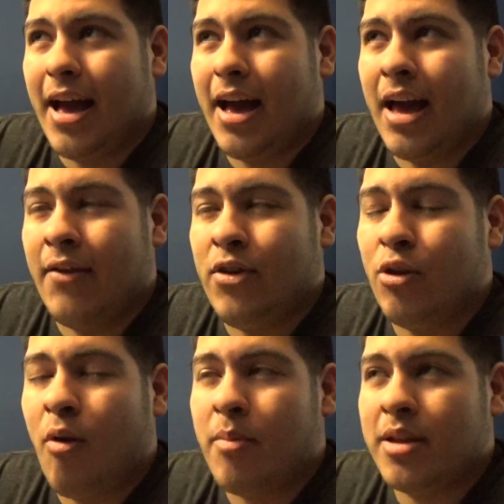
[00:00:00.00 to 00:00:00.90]
if you
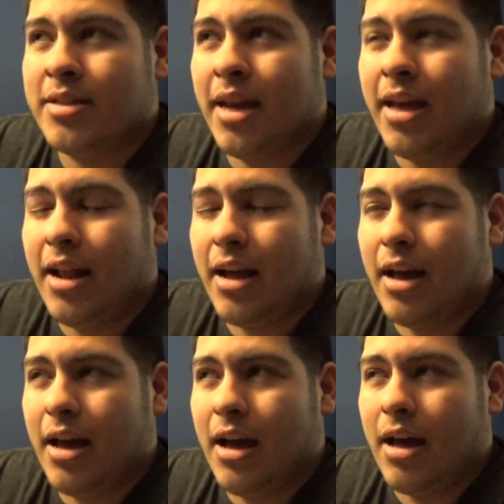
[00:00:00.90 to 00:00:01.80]
don't want me to say it,
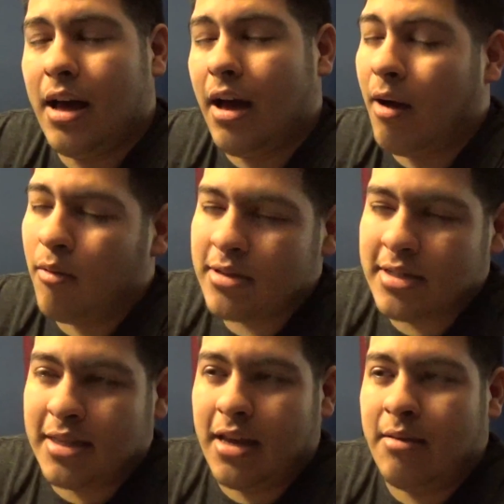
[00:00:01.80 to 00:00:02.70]
I won't
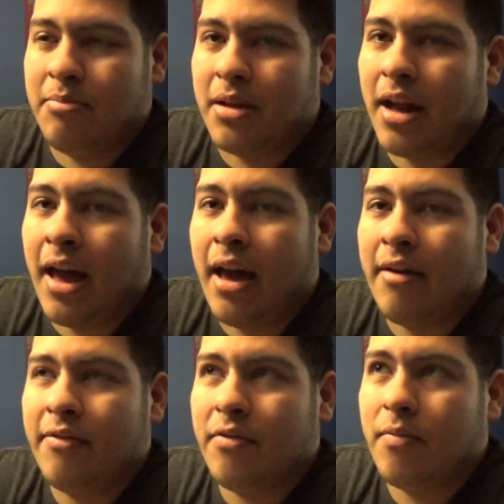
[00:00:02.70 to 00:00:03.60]
say it, but I
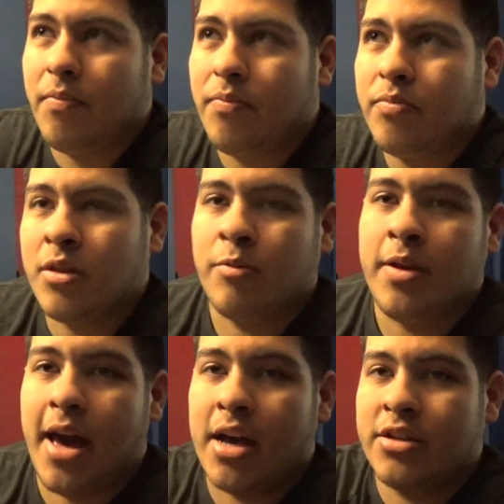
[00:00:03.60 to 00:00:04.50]
have the
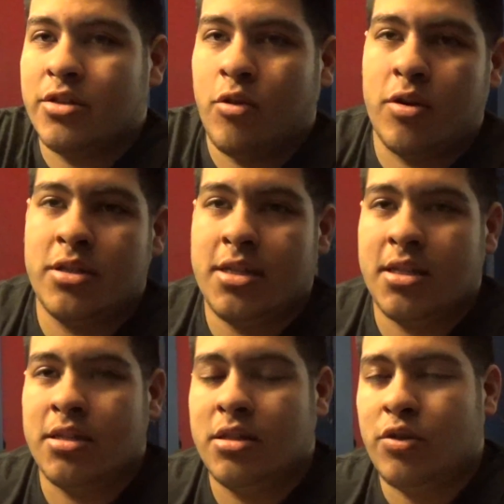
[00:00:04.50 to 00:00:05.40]
reaction towards season
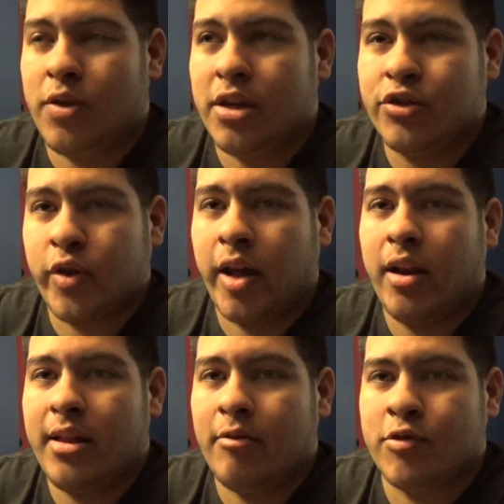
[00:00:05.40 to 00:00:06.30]
3 trailer
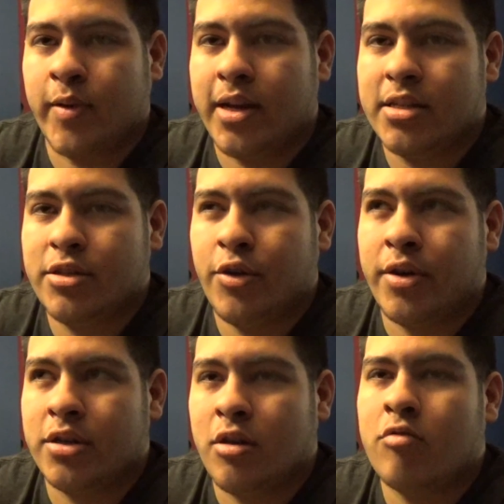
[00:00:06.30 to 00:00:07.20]
that was released
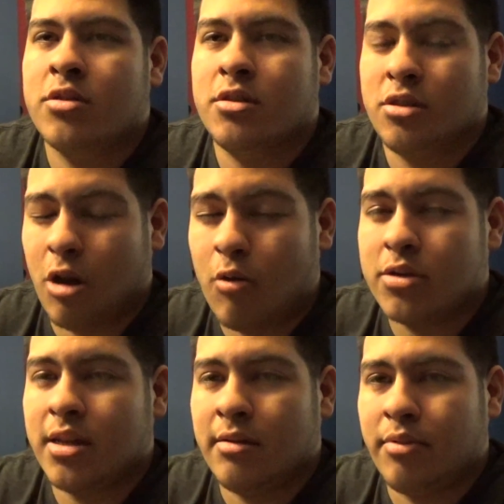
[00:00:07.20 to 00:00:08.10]
during Star Wars
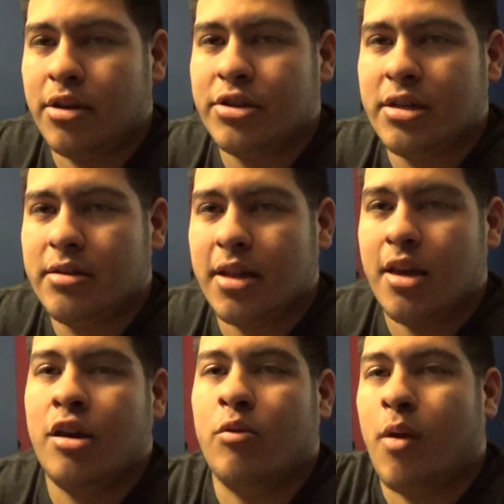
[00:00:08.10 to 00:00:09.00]
Celebration that you
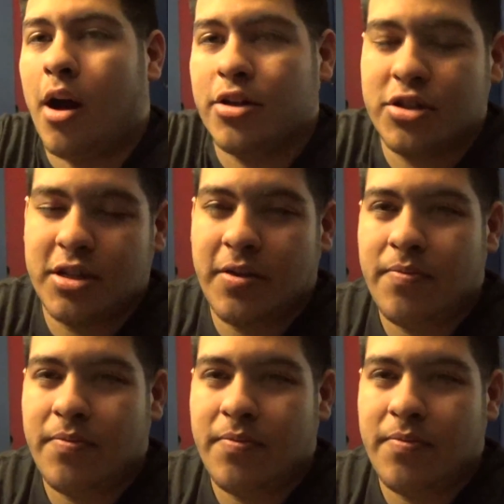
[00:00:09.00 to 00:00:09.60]
could watch.